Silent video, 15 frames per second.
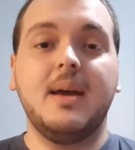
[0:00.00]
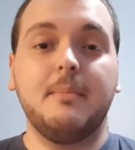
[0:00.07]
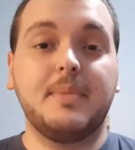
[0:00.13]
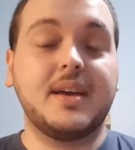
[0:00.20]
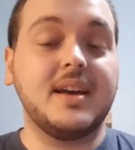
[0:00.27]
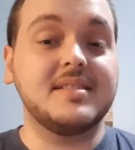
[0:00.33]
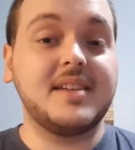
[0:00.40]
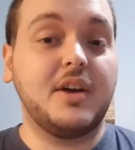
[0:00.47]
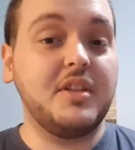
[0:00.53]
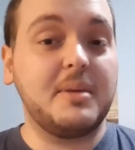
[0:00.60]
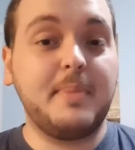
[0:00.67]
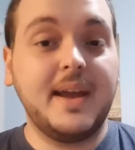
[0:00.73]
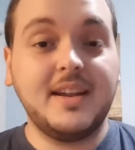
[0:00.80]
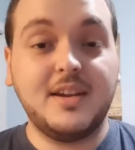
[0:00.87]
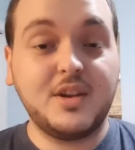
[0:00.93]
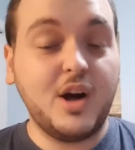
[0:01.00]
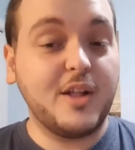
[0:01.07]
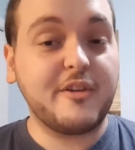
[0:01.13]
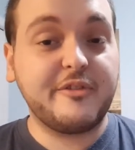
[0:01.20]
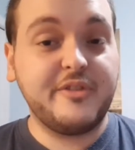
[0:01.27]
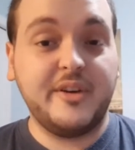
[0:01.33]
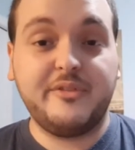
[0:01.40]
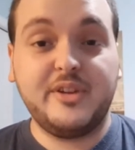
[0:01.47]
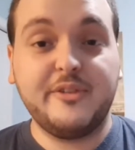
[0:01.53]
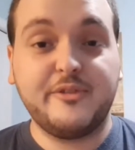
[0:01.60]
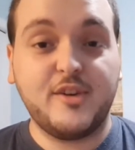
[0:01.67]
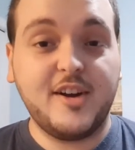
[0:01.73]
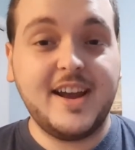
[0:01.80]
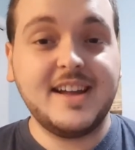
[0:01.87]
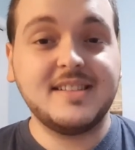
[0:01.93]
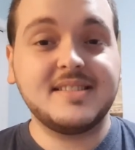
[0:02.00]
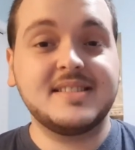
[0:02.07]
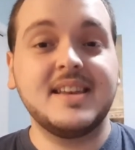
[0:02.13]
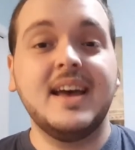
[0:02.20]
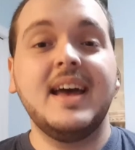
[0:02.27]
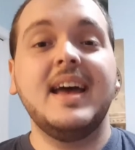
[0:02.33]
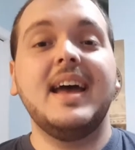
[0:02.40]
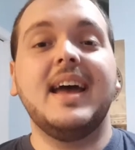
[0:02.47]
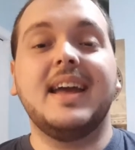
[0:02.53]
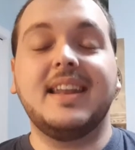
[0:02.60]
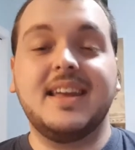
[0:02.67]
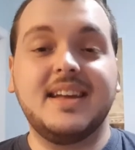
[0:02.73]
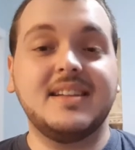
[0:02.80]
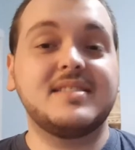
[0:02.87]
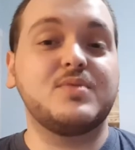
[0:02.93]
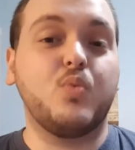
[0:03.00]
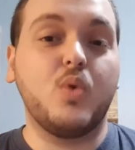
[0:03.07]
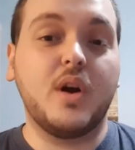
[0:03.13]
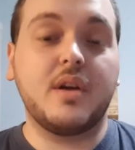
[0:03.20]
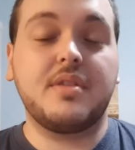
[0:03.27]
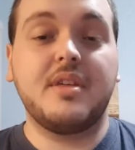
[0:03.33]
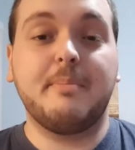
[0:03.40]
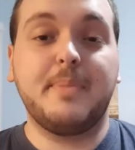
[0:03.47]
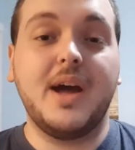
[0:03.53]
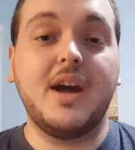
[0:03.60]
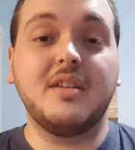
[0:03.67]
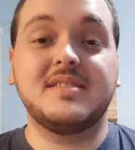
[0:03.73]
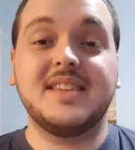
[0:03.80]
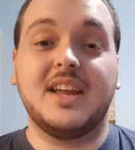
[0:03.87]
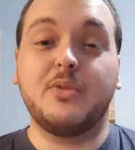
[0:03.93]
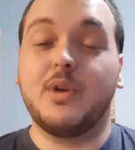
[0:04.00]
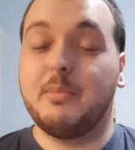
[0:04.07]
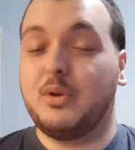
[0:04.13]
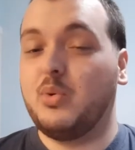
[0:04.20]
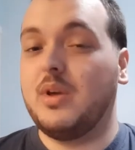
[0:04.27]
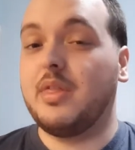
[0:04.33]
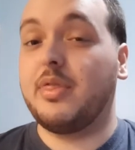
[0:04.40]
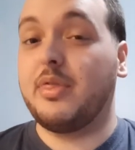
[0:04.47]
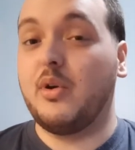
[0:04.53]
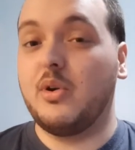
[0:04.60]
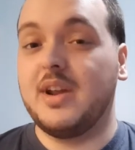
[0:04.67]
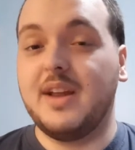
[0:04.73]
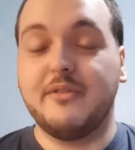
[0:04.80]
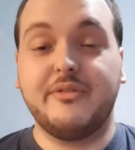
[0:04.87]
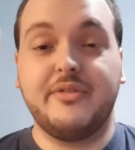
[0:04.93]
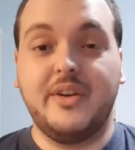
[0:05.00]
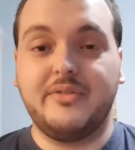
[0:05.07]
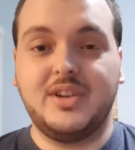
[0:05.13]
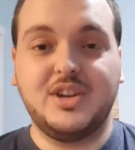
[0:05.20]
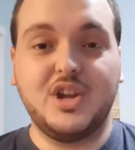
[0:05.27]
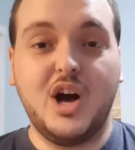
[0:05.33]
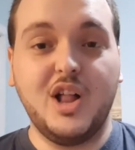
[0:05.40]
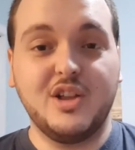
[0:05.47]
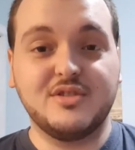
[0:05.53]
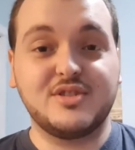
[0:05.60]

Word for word: because I only paid $1.50 for it and it's worth about anywhere between $30 and $50.